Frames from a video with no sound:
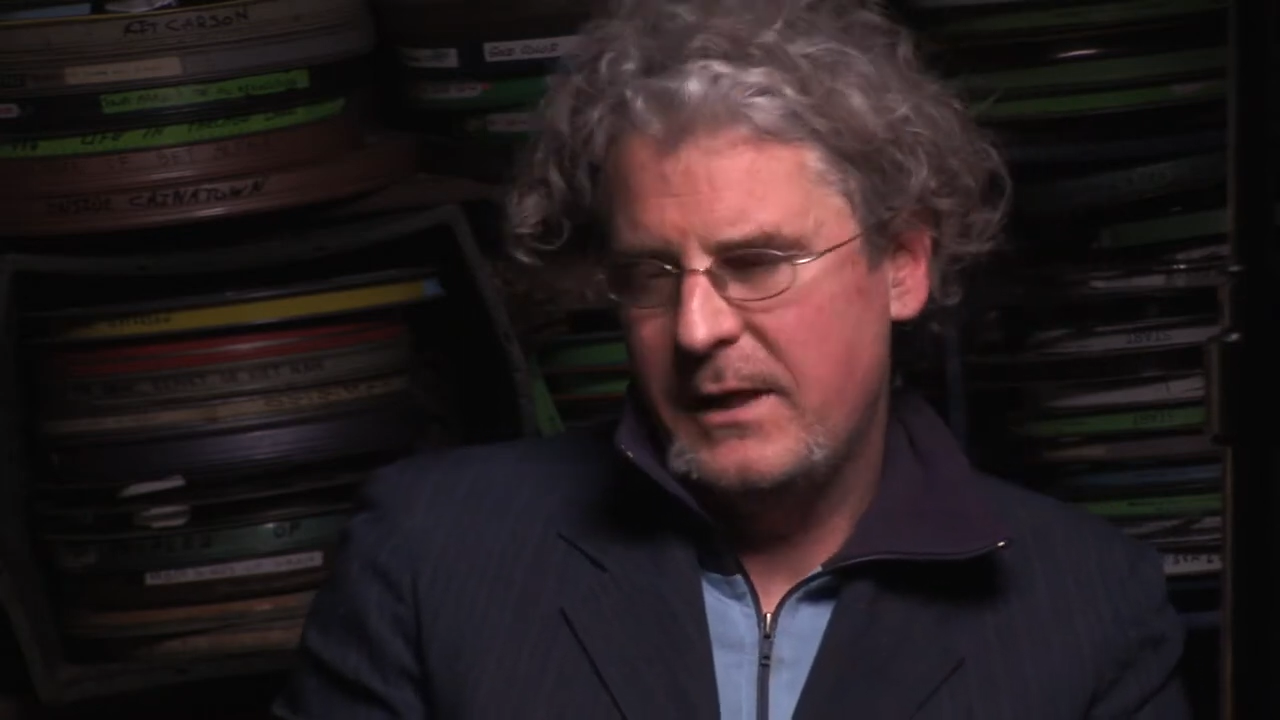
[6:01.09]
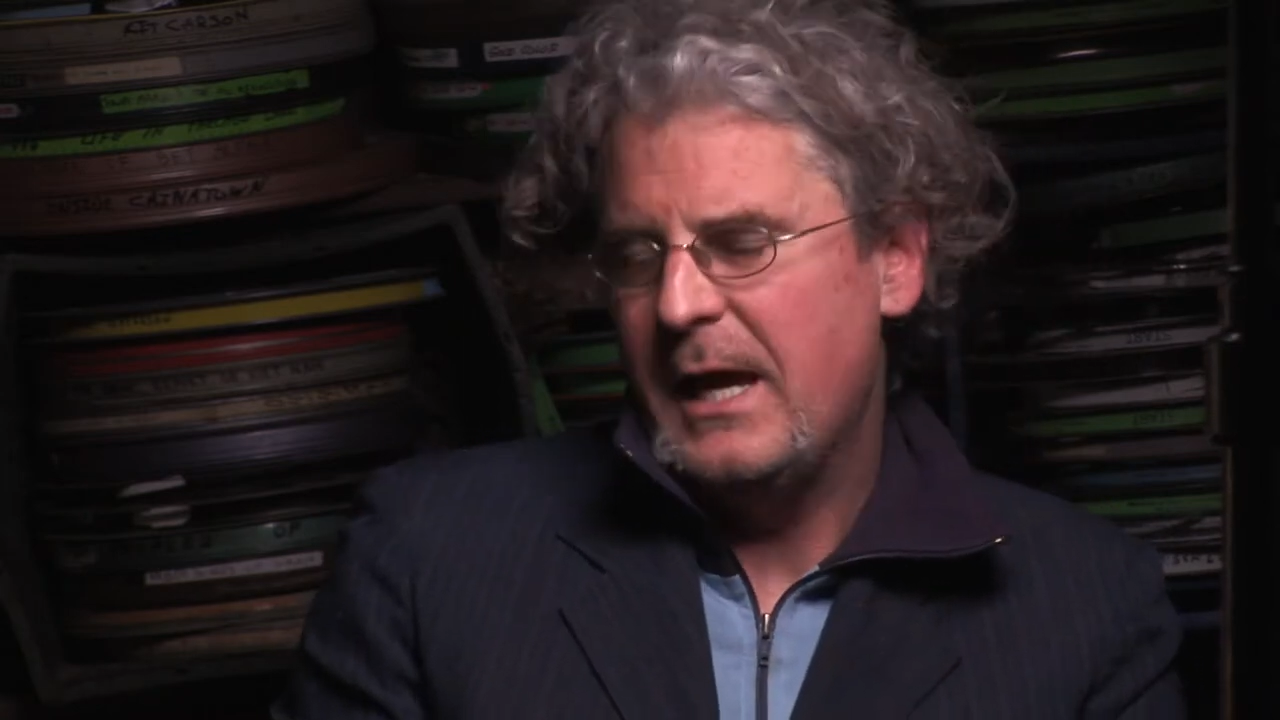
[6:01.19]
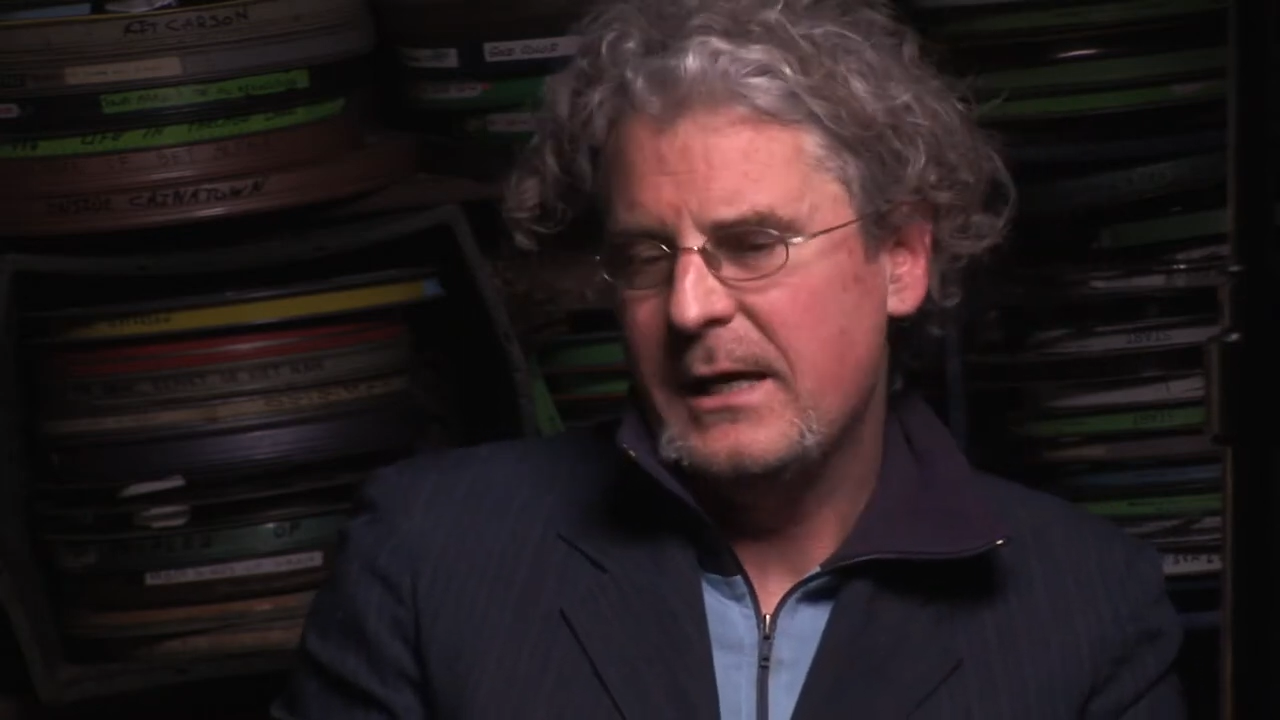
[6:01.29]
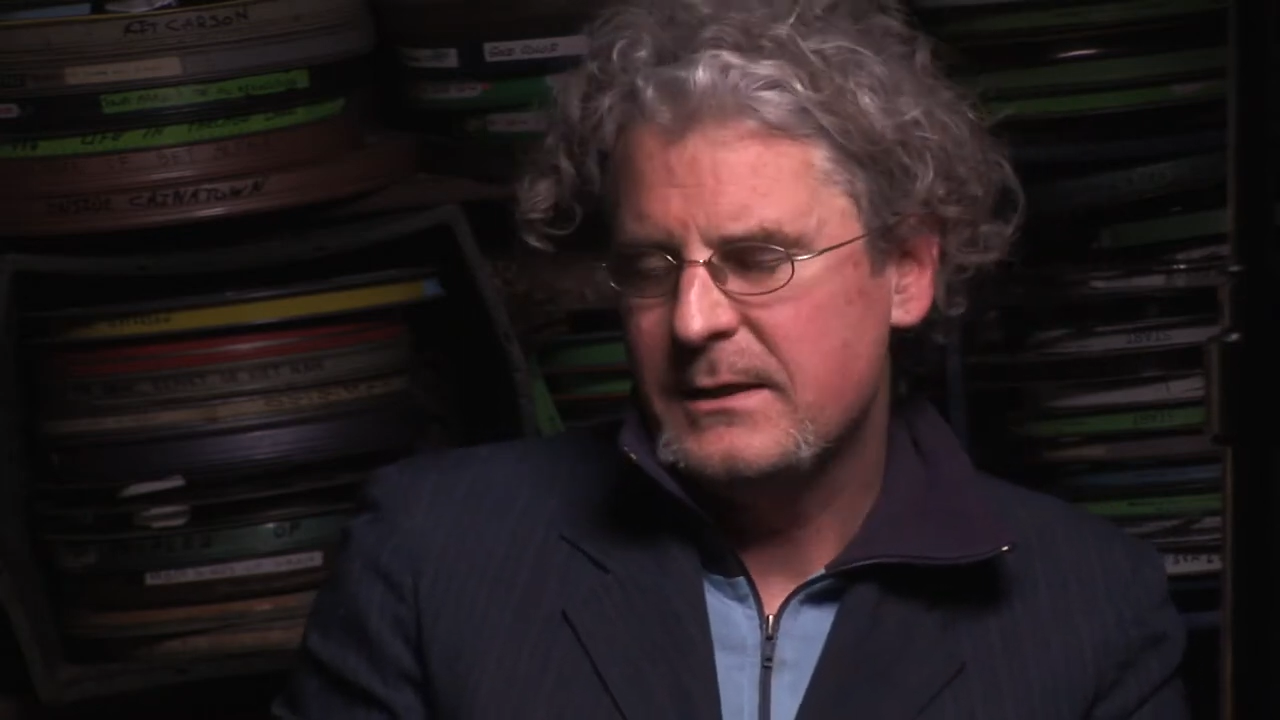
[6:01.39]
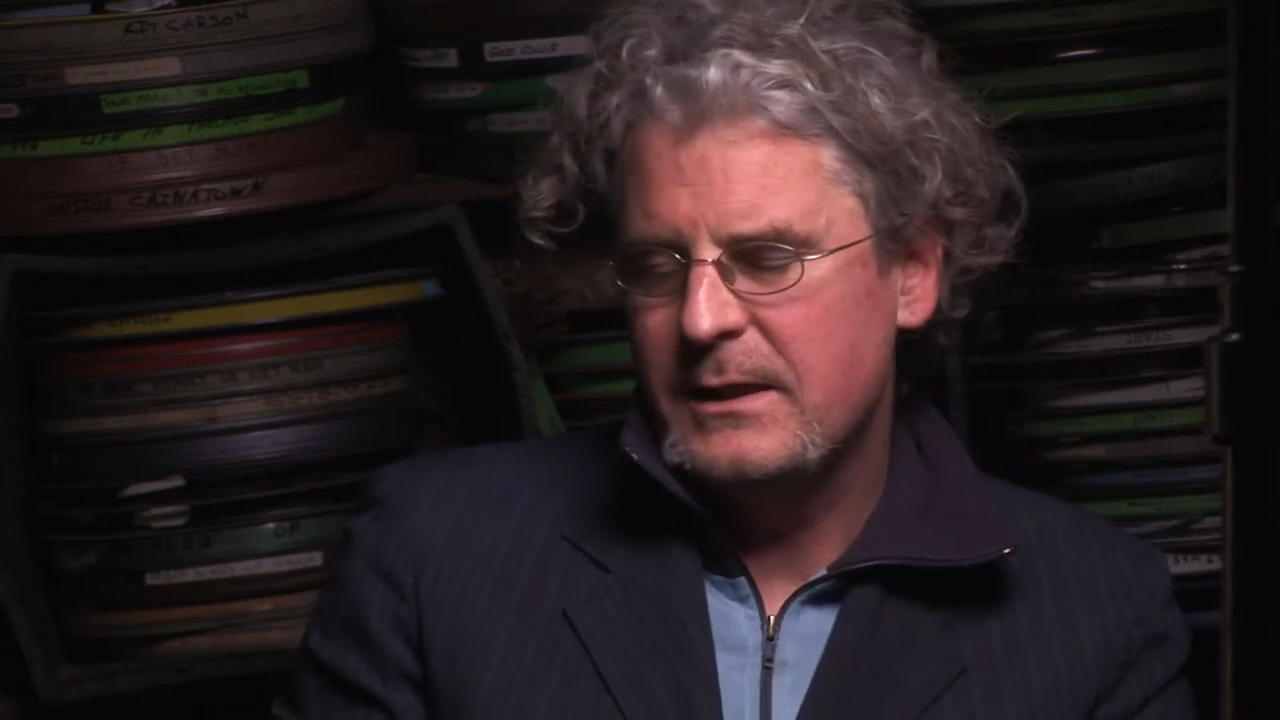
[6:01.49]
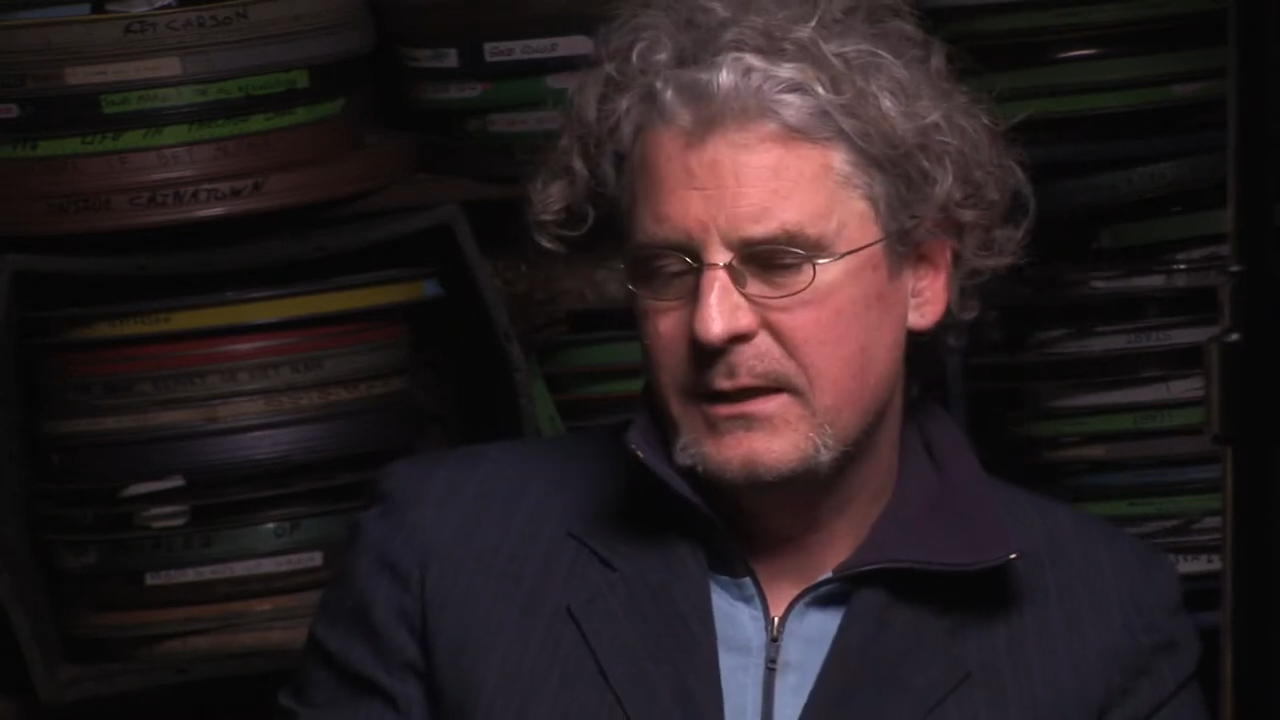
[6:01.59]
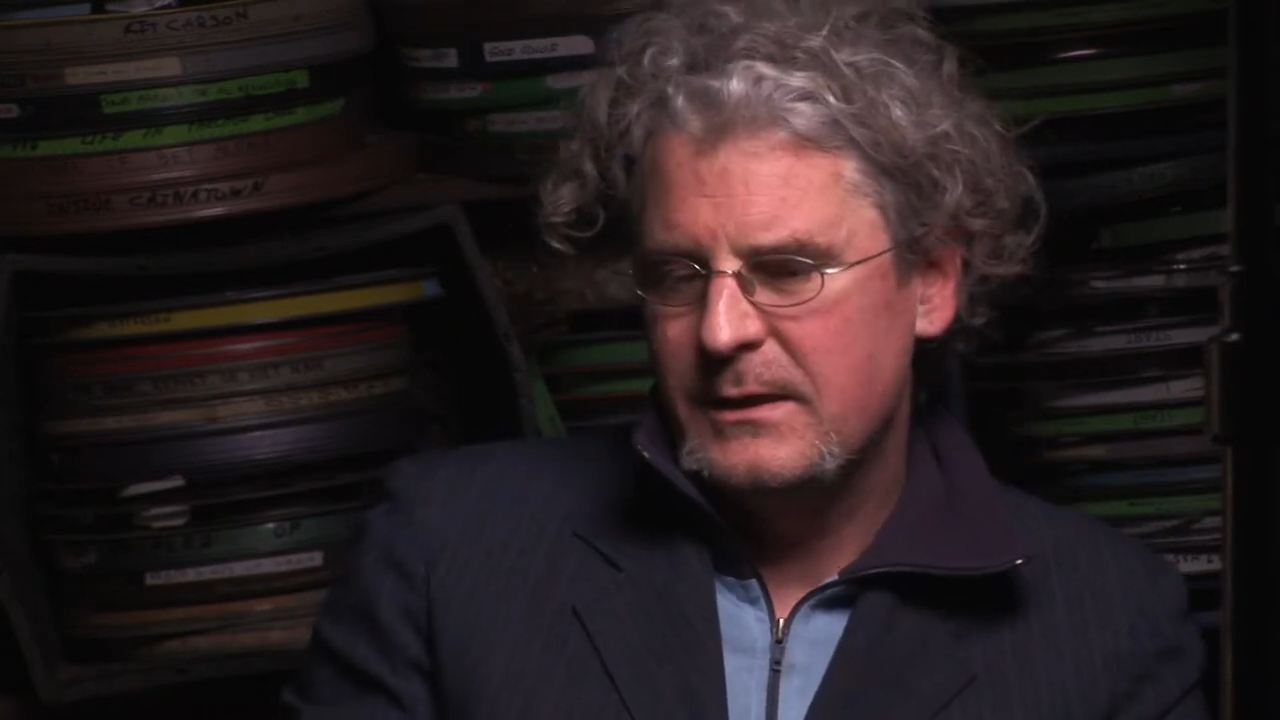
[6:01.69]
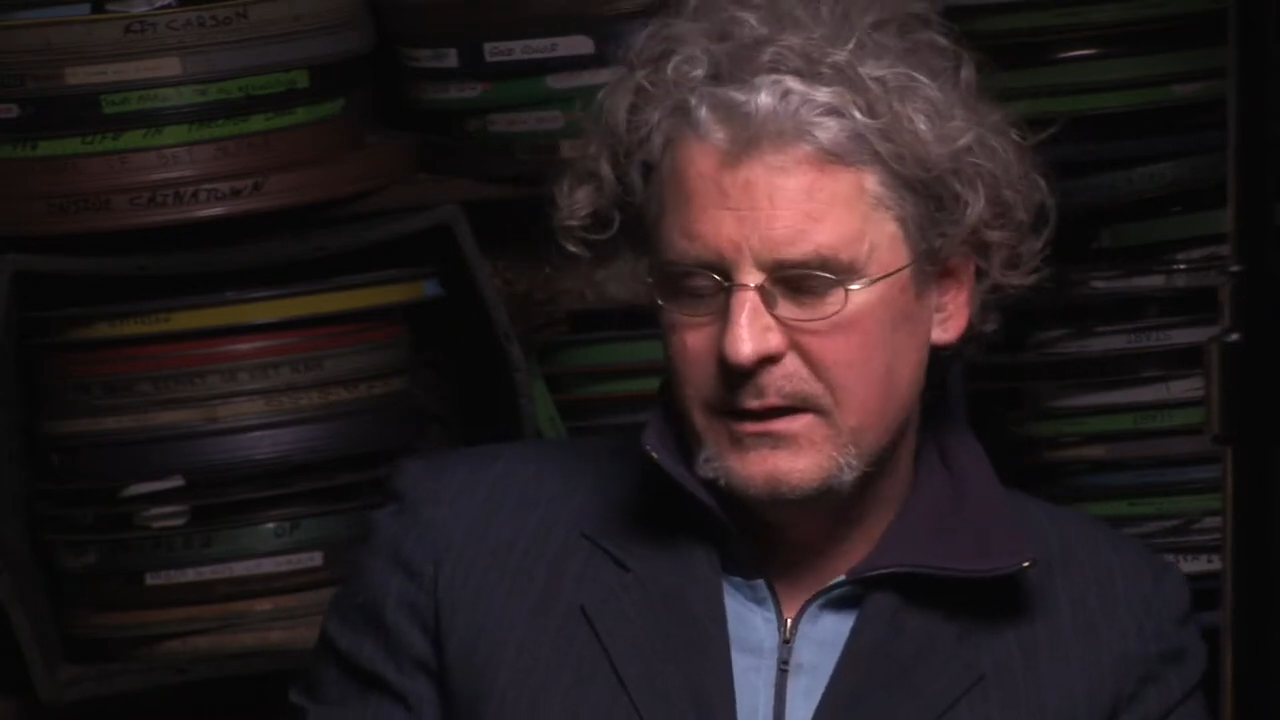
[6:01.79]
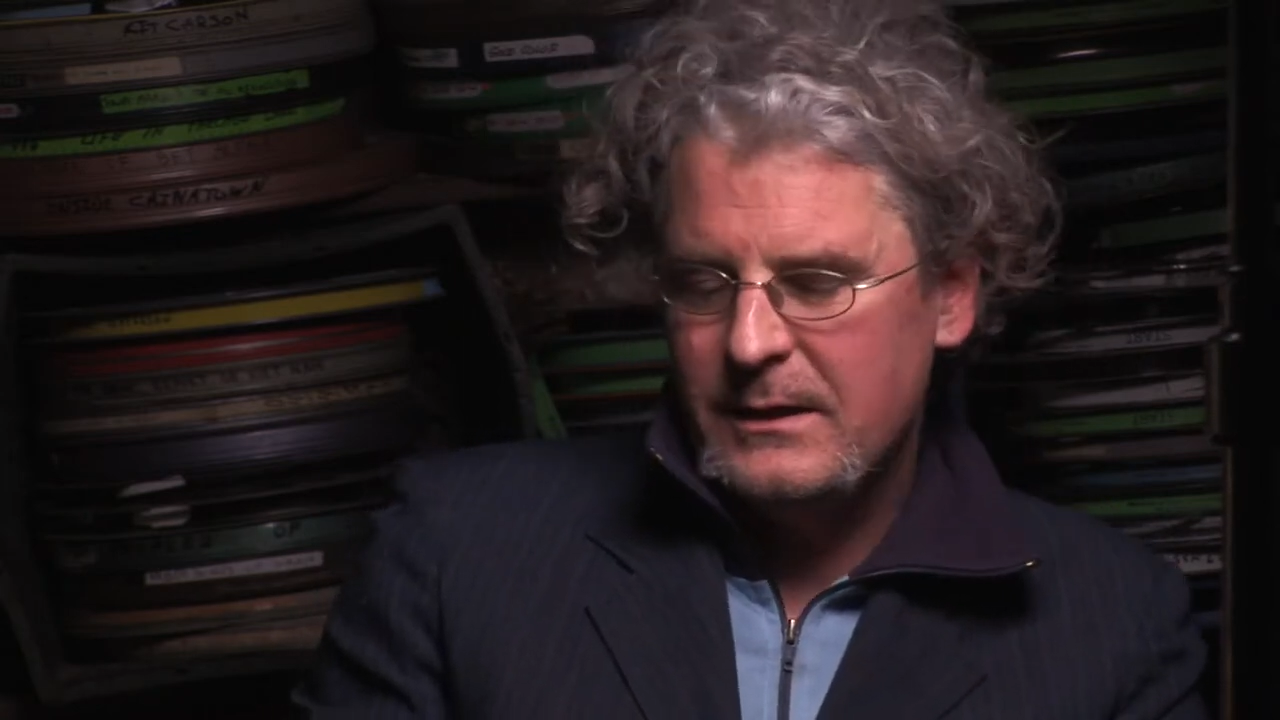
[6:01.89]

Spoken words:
that, and